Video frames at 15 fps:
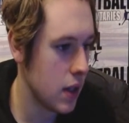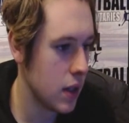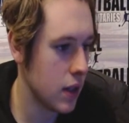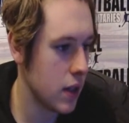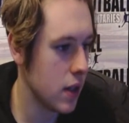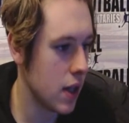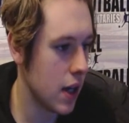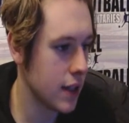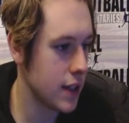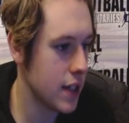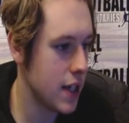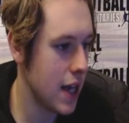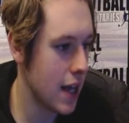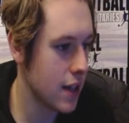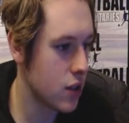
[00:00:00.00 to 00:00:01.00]
United
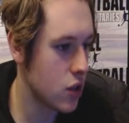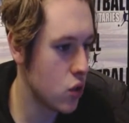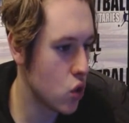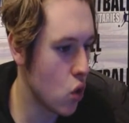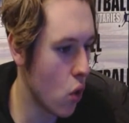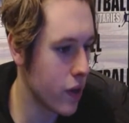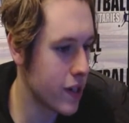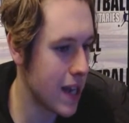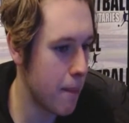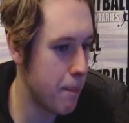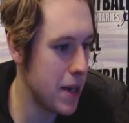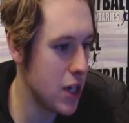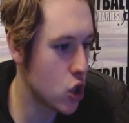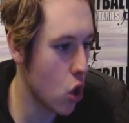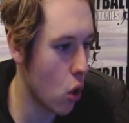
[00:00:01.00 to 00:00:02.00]
yet to score a
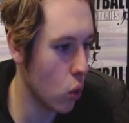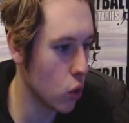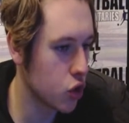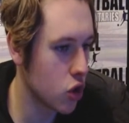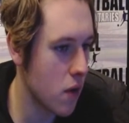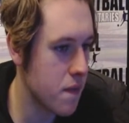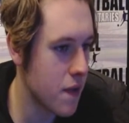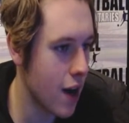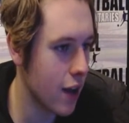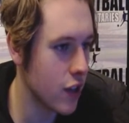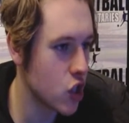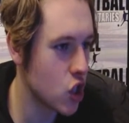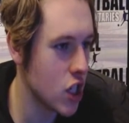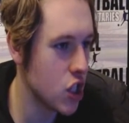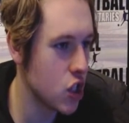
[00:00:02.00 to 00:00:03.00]
set-piece goal so far this
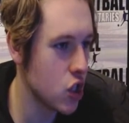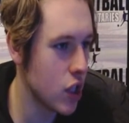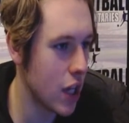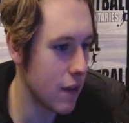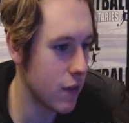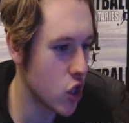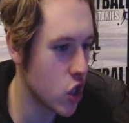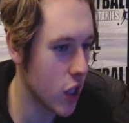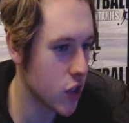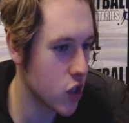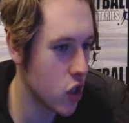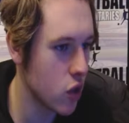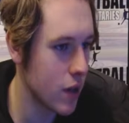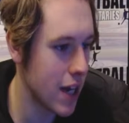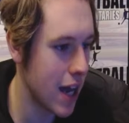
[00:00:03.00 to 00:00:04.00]
season. They have a chance to
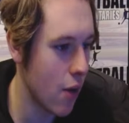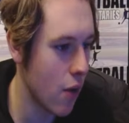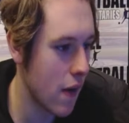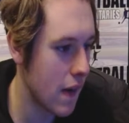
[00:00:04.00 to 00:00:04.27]
do it now.